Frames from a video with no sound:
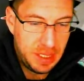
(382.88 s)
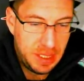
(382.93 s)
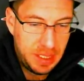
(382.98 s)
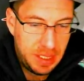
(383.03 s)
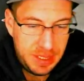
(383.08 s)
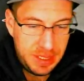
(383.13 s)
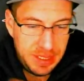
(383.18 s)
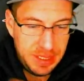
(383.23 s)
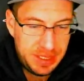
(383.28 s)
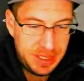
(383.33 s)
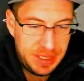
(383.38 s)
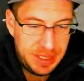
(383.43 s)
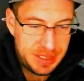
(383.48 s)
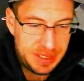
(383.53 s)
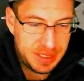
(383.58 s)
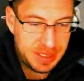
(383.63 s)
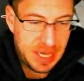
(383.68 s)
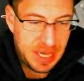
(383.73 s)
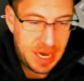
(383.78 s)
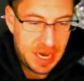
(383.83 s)

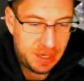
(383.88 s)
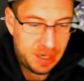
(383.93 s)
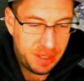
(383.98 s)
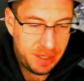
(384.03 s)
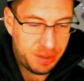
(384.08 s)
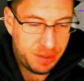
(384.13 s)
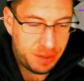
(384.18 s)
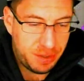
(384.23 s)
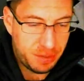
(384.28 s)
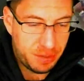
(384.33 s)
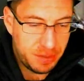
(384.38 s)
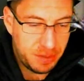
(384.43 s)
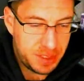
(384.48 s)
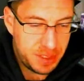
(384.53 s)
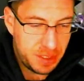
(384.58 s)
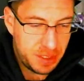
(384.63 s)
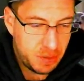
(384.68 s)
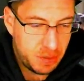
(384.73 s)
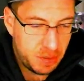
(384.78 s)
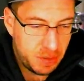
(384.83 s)
these carry through.
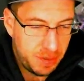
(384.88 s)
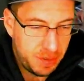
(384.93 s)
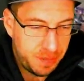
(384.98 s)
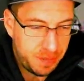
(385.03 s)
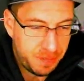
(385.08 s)
So